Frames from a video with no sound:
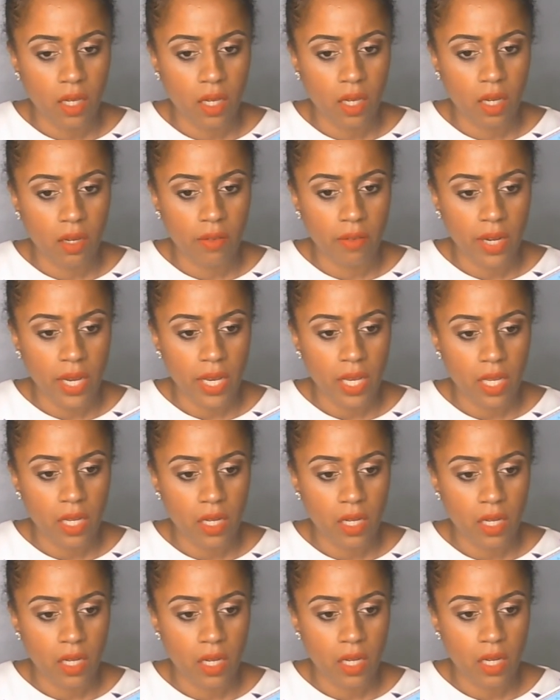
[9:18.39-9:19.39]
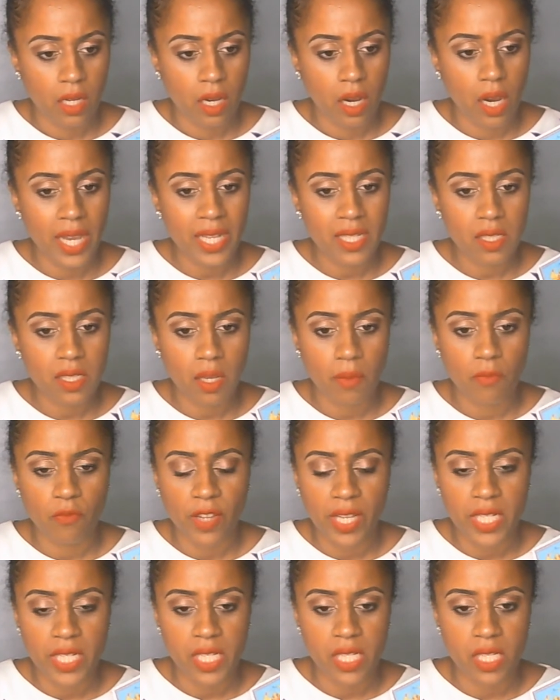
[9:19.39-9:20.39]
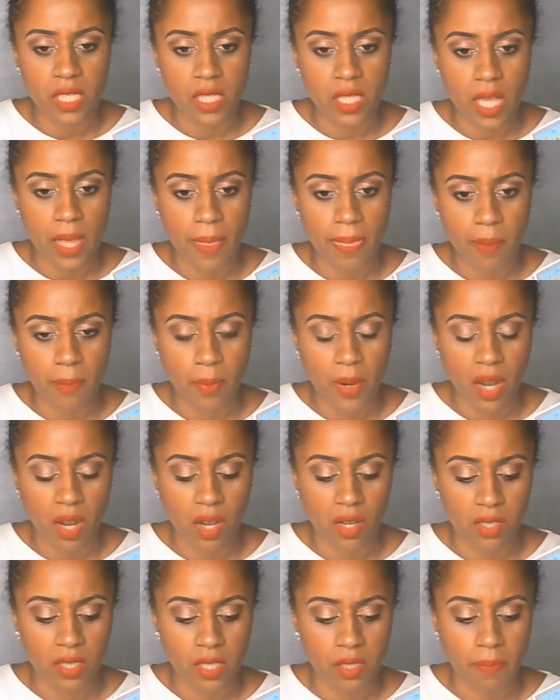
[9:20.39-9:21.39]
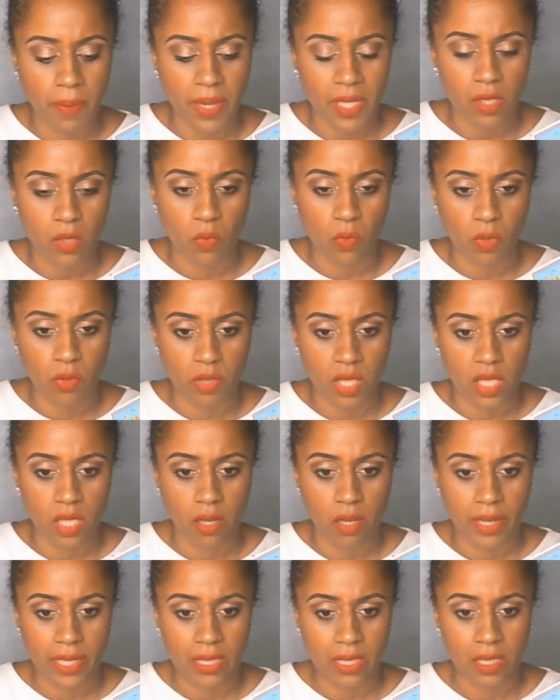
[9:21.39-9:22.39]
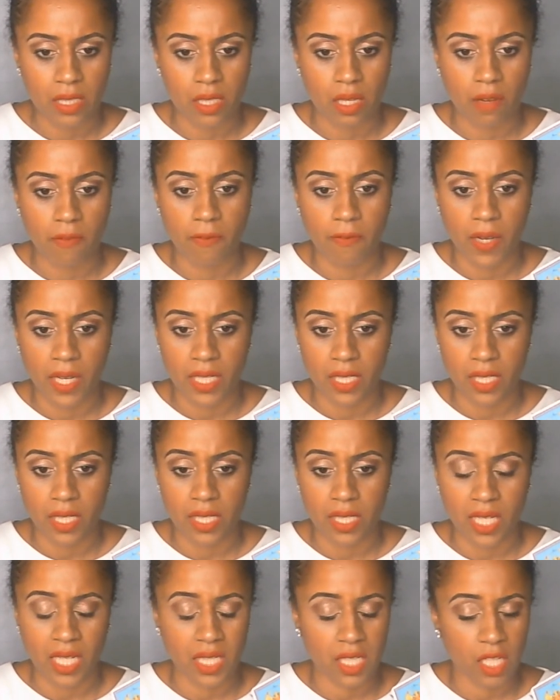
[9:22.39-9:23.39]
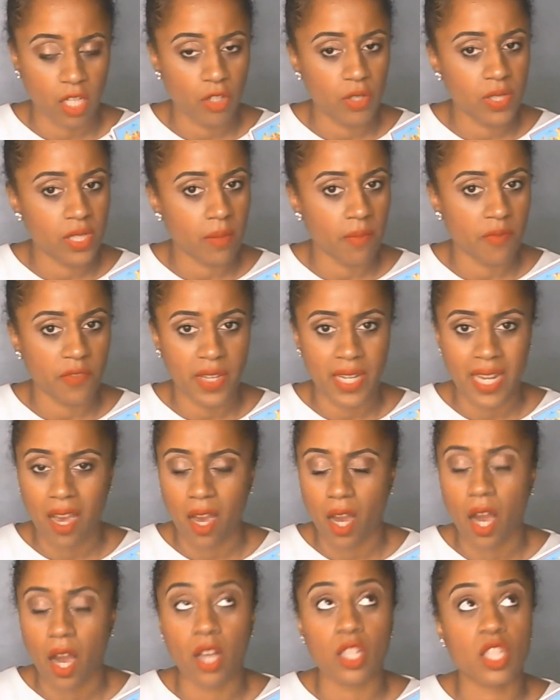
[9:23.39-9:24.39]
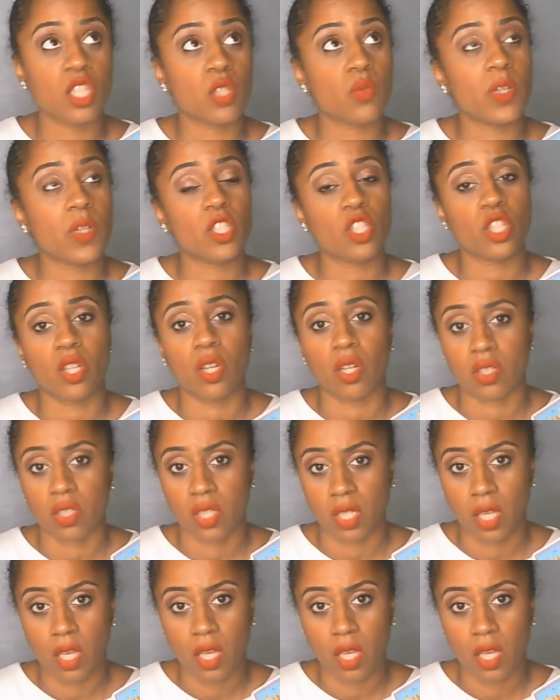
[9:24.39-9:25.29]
Alright? I've done readings in the past based on water signs and fire signs, and I tell you something now, I swear to God,